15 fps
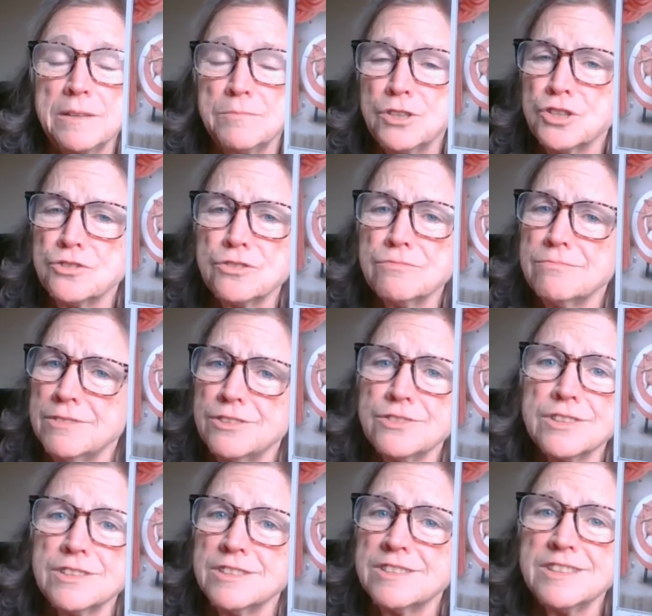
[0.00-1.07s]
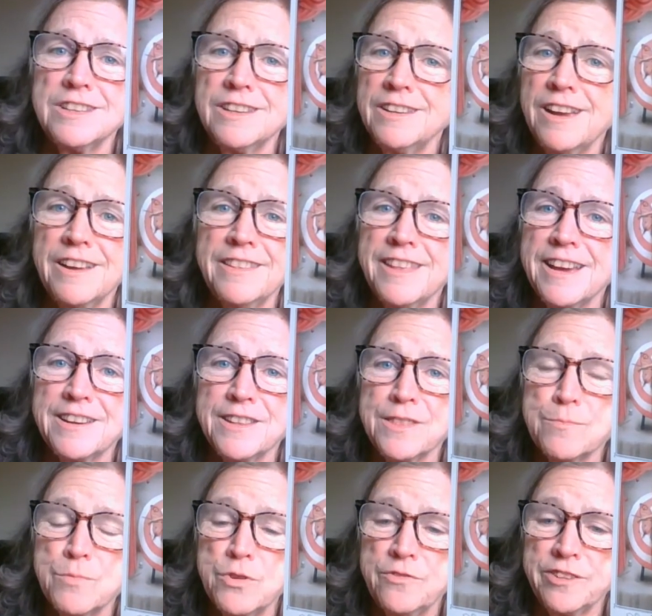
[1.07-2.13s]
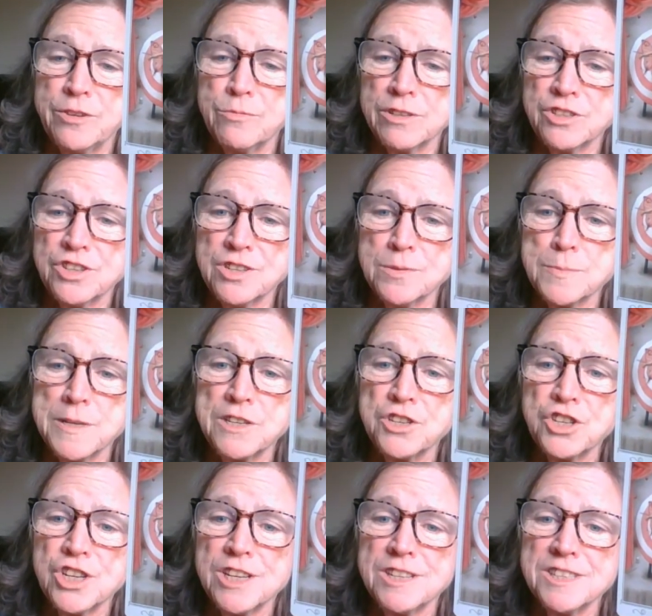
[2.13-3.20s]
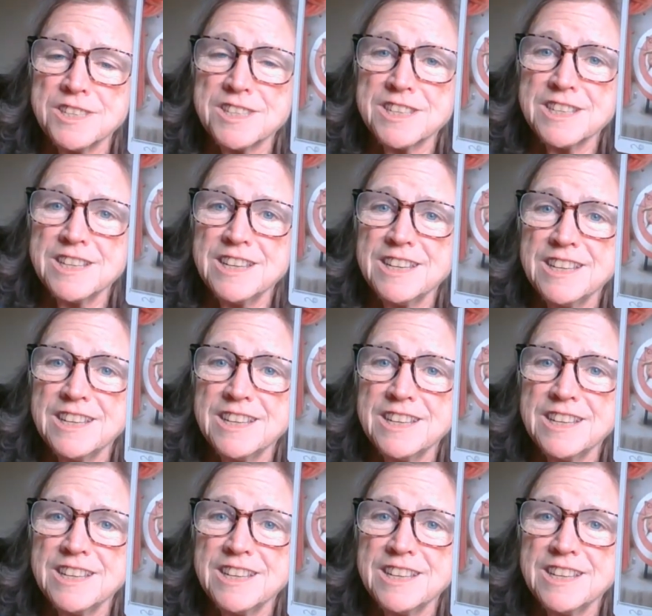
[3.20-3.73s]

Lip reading: I'm sure there's a scene like that in the movie where she's being chased.